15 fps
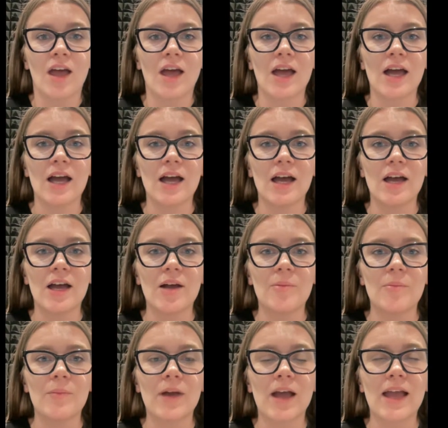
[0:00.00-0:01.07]

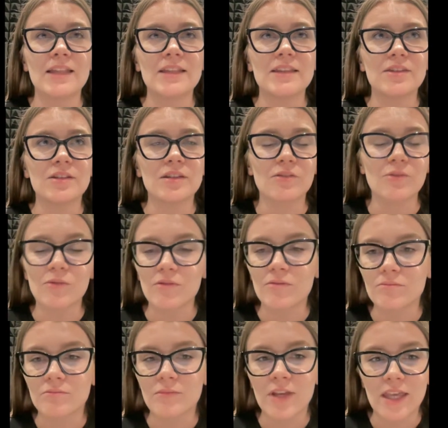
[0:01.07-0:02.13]
And
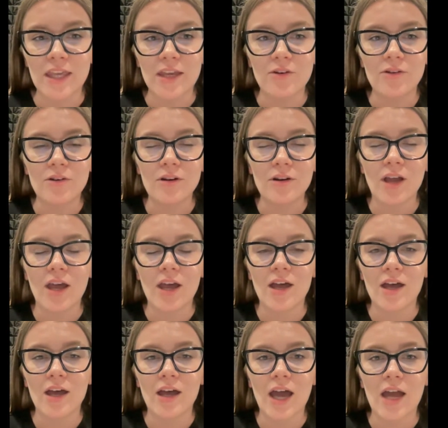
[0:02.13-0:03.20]
here,
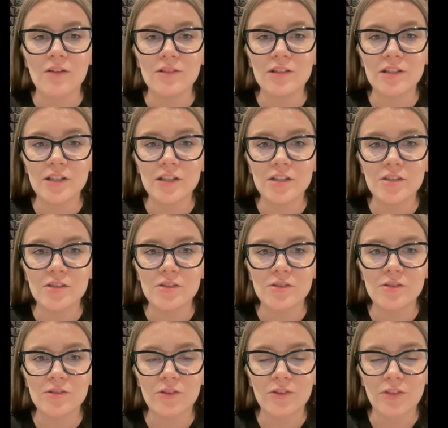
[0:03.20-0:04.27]
I would like
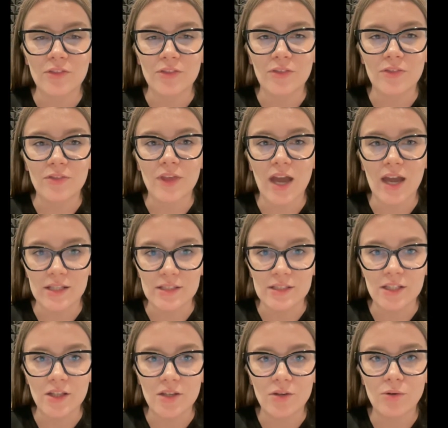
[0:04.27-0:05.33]
to
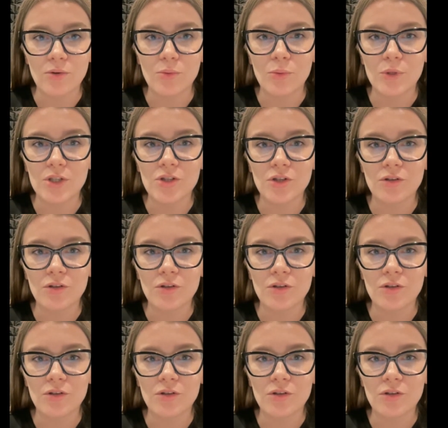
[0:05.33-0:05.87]
ask you, which